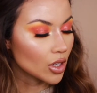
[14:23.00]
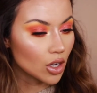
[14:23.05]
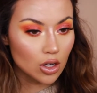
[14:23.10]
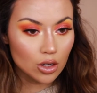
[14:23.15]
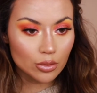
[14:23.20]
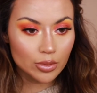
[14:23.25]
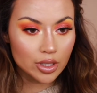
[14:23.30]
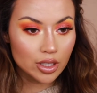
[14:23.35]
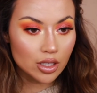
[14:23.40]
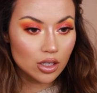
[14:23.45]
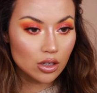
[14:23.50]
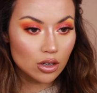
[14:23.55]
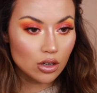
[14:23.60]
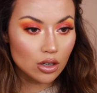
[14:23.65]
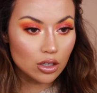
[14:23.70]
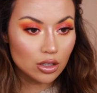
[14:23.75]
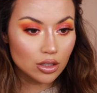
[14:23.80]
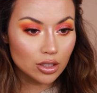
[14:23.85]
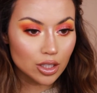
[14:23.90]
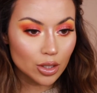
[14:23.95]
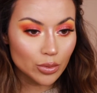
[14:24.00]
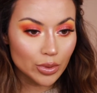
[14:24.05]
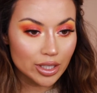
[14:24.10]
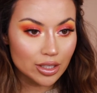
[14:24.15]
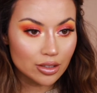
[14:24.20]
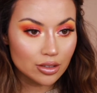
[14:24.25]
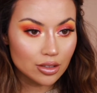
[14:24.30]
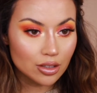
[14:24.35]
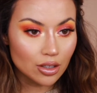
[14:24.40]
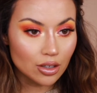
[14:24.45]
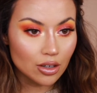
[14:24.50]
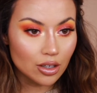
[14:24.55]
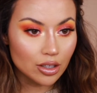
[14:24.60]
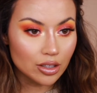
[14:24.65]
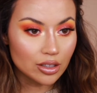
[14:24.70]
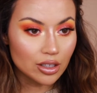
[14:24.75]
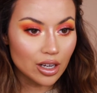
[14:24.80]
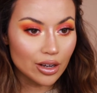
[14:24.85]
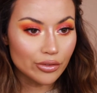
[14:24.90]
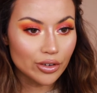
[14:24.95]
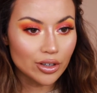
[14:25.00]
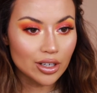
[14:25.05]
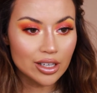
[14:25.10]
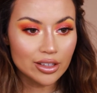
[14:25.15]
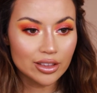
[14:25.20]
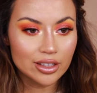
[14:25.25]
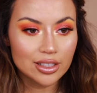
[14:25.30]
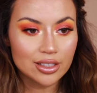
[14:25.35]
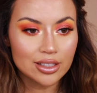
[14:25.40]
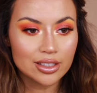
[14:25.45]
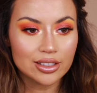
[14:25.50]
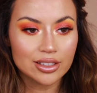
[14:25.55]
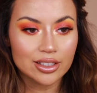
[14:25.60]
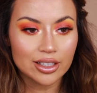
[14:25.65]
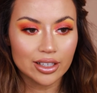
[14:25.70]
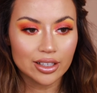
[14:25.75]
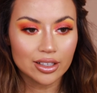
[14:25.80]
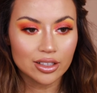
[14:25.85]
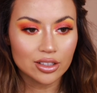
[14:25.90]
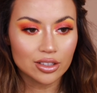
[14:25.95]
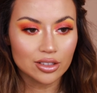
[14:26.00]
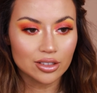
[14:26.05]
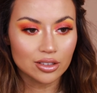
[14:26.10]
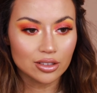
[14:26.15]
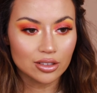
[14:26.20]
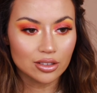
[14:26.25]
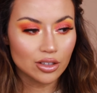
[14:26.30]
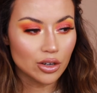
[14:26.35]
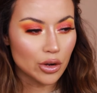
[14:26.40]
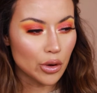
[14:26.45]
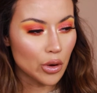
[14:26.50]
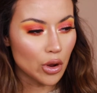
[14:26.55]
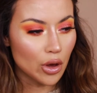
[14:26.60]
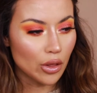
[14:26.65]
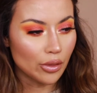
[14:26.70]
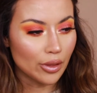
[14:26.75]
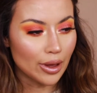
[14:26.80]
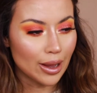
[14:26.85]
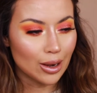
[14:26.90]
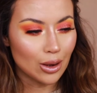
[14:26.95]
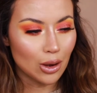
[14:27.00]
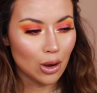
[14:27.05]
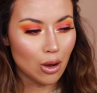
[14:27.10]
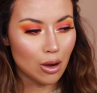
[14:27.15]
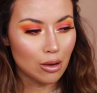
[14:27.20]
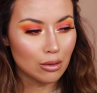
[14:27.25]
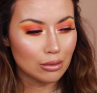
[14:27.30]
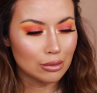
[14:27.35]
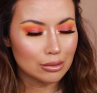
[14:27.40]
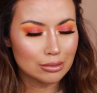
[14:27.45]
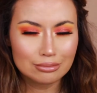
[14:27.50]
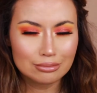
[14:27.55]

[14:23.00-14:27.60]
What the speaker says: Oh my god, are we done? I feel like this has taken not that long.